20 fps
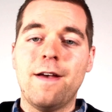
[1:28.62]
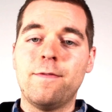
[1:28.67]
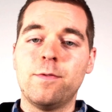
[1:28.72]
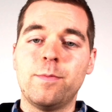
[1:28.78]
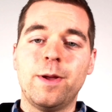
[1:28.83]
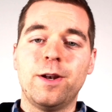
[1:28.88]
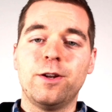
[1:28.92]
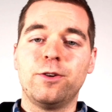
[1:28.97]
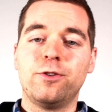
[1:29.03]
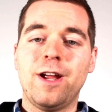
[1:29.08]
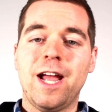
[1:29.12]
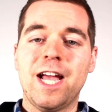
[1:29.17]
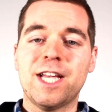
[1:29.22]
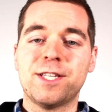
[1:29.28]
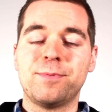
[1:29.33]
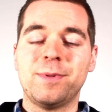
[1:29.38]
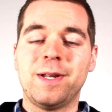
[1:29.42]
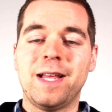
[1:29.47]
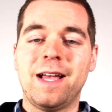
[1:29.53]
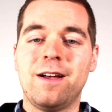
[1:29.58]
Have a better
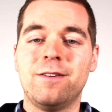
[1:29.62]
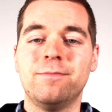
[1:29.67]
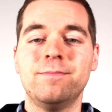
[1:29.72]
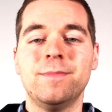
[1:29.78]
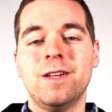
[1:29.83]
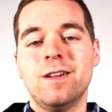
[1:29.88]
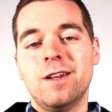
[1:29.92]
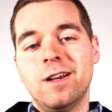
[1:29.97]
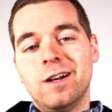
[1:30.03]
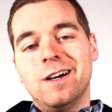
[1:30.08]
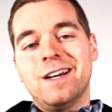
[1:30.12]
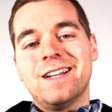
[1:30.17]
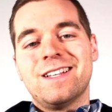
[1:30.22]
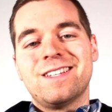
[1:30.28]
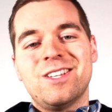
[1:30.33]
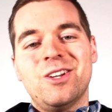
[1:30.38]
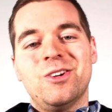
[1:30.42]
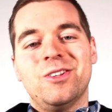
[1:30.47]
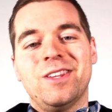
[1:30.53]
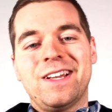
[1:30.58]
grasp now? Let
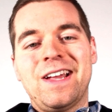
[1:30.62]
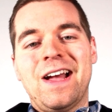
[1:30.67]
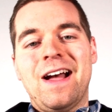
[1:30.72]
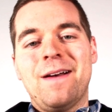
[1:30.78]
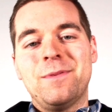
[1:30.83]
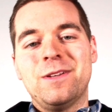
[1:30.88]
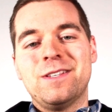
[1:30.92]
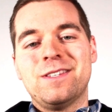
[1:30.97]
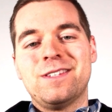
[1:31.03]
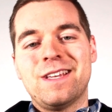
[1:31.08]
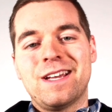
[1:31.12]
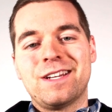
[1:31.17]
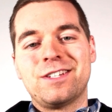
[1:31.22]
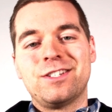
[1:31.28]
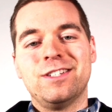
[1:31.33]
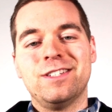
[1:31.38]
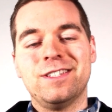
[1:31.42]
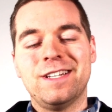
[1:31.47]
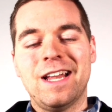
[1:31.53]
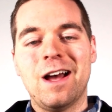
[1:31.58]
us know in the comments
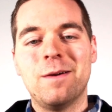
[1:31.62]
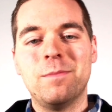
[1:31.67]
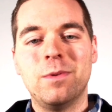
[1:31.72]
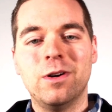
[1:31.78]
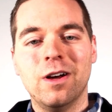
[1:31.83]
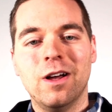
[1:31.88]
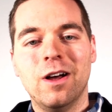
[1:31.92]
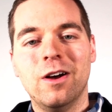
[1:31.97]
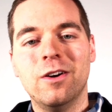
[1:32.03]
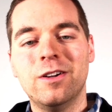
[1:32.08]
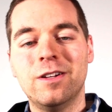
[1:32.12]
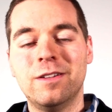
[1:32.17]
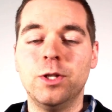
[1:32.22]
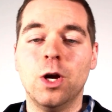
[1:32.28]
section down below.